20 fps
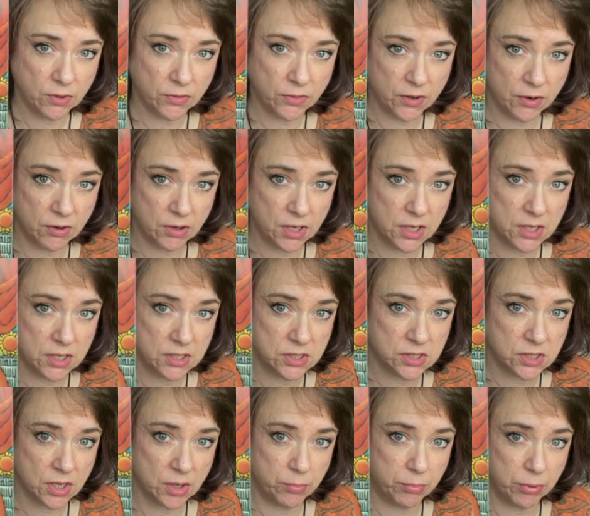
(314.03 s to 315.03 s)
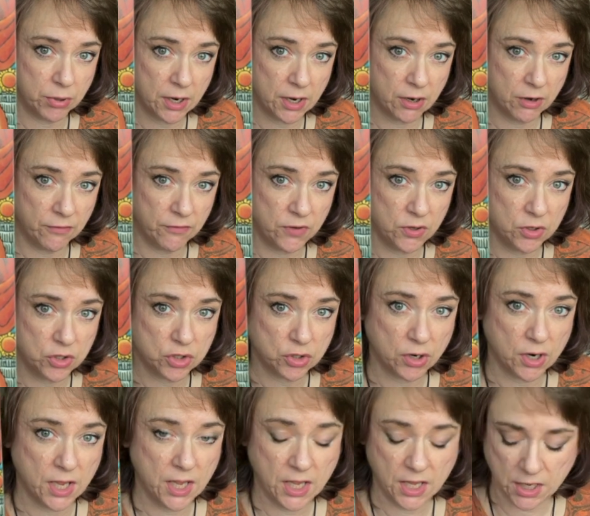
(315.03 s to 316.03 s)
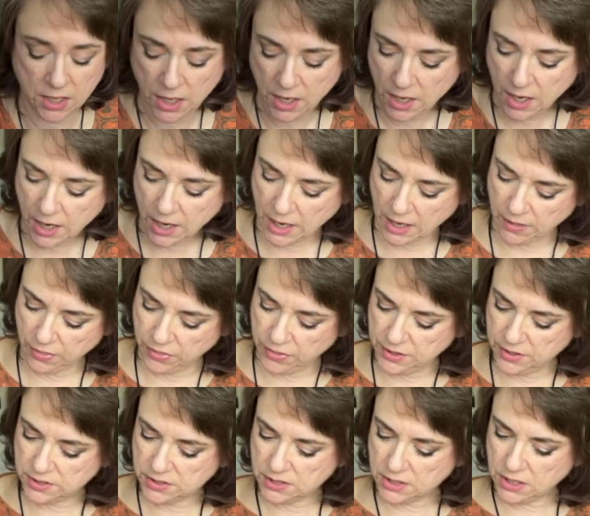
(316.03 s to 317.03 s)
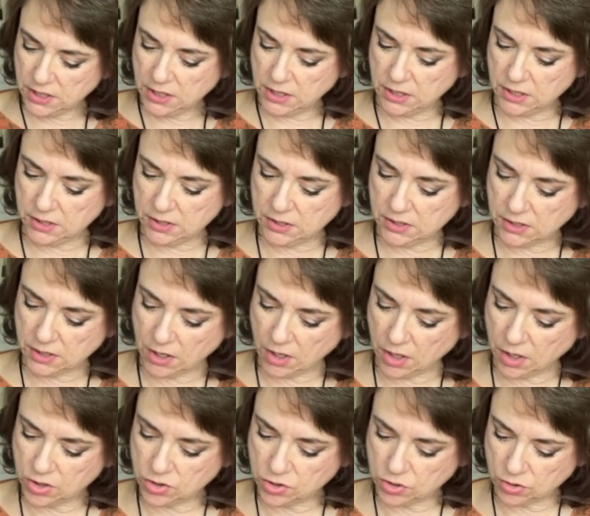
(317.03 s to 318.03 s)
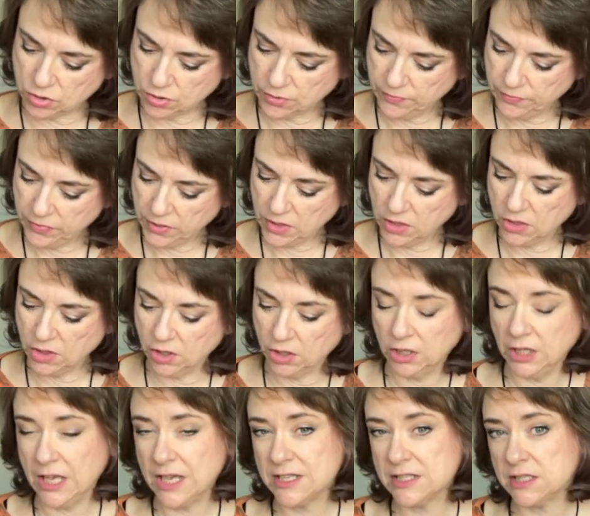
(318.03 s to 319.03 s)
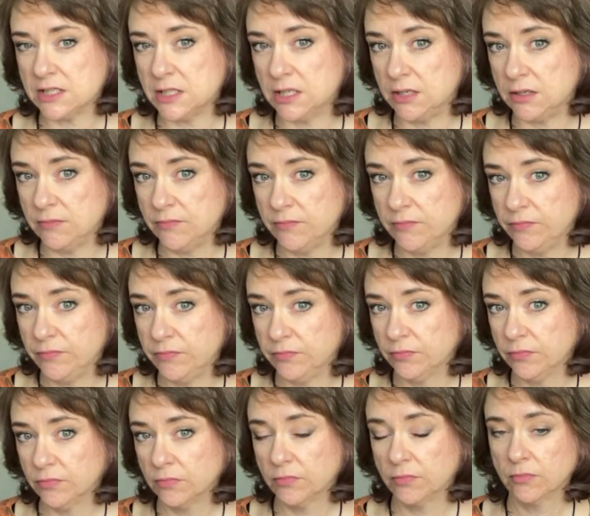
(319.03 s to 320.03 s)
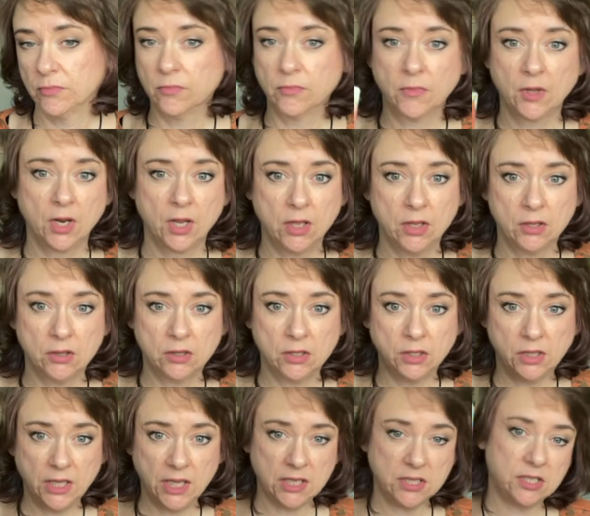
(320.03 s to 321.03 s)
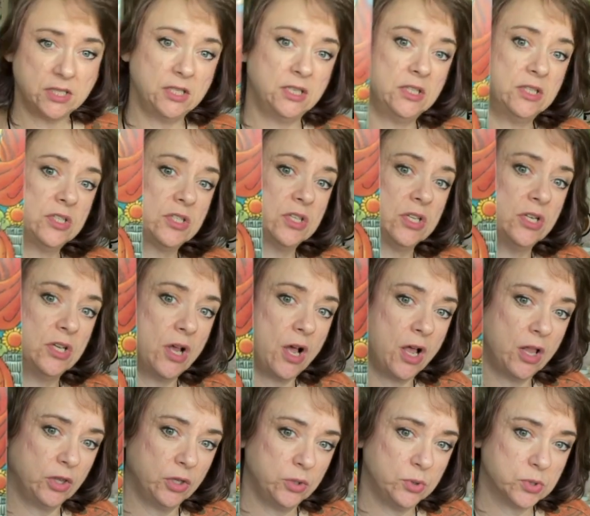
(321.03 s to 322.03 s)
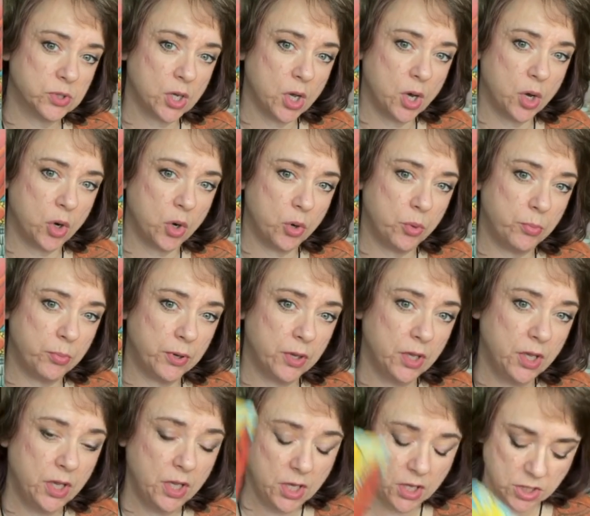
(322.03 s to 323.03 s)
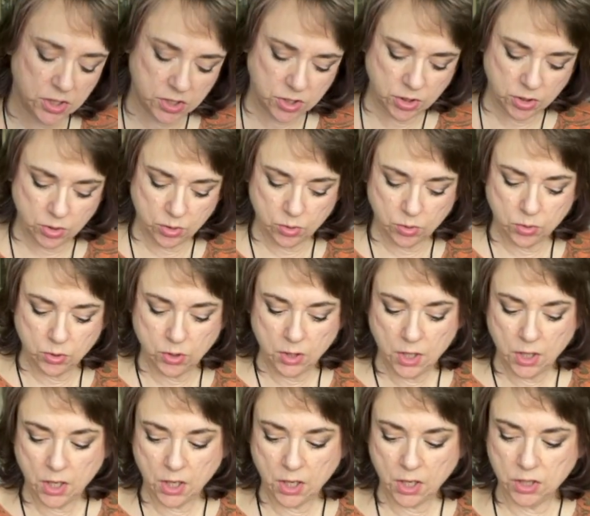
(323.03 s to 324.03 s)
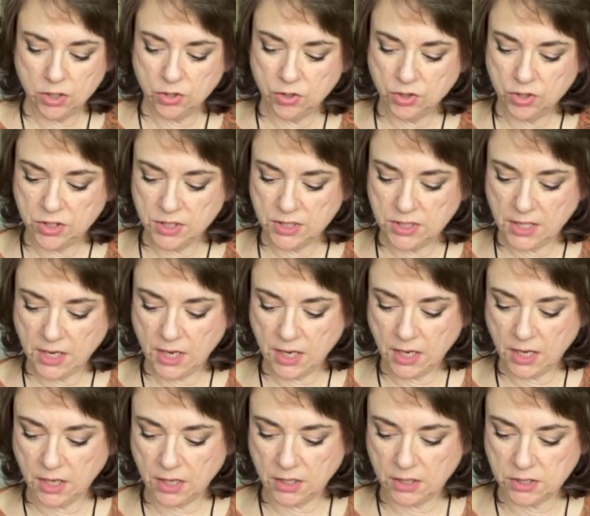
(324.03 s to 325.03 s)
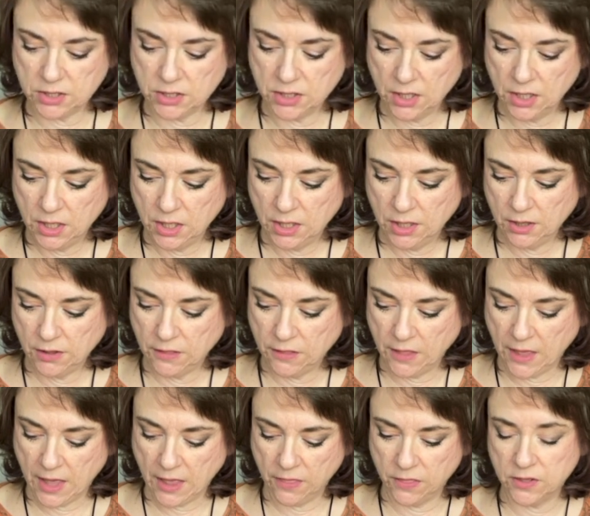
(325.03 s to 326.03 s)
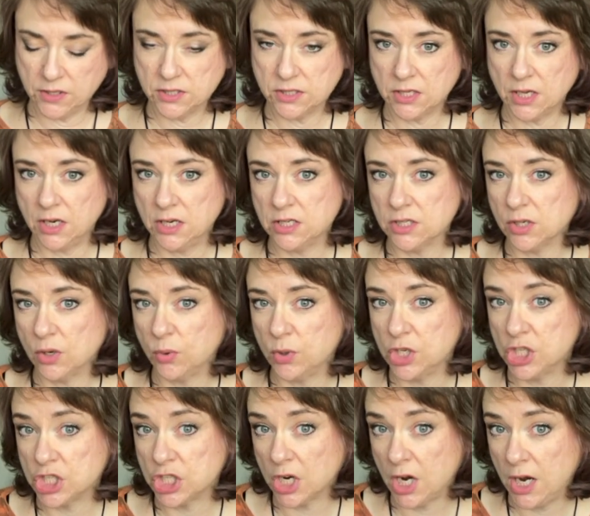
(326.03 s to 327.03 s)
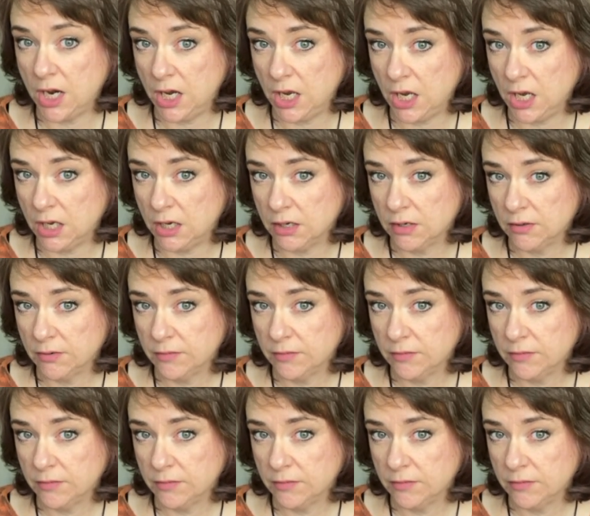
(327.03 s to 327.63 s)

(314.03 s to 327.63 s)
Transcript: there is a brighter future ahead. And this is under the lesson. The lesson is to not lose hope, to understand that the sun is always shining